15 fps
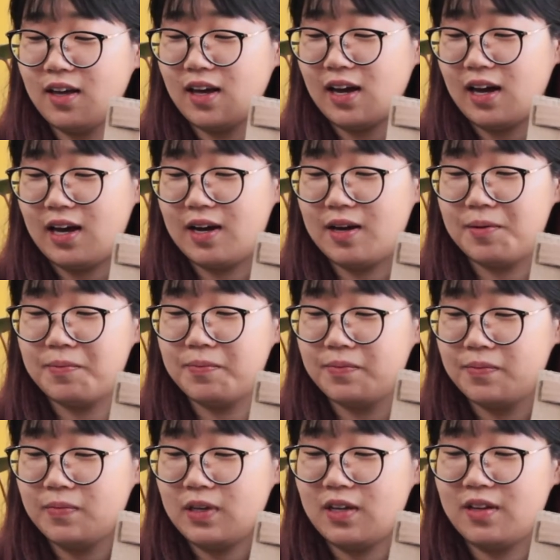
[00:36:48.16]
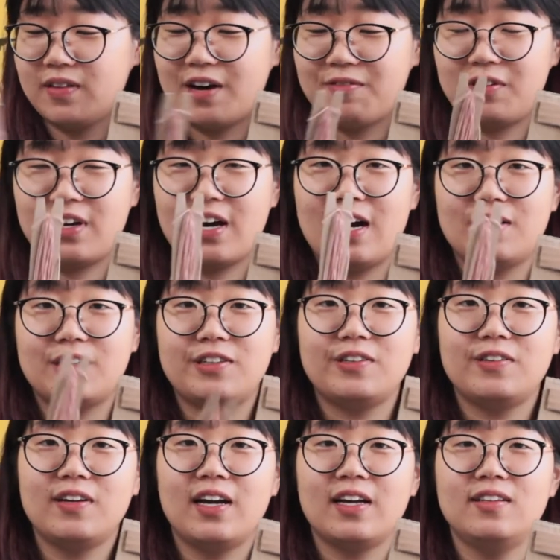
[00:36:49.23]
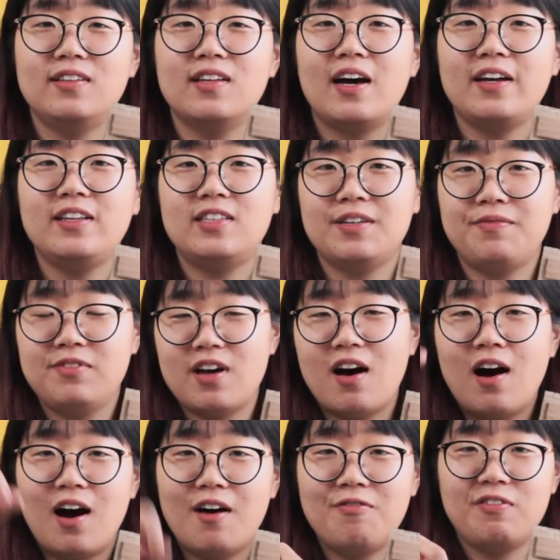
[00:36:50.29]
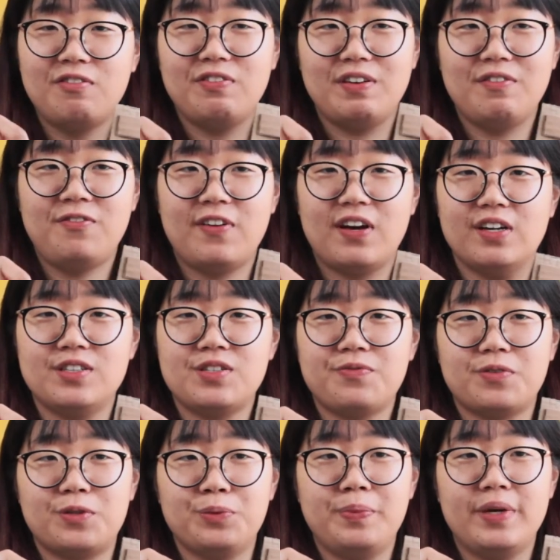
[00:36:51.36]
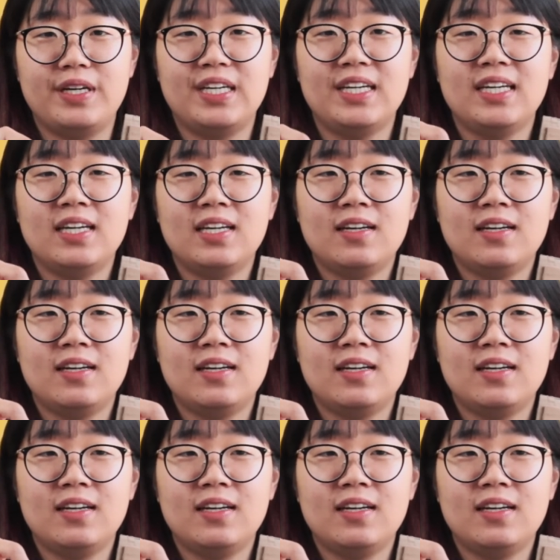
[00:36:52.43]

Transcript: an avocado, and I dipped the half of it first for a bit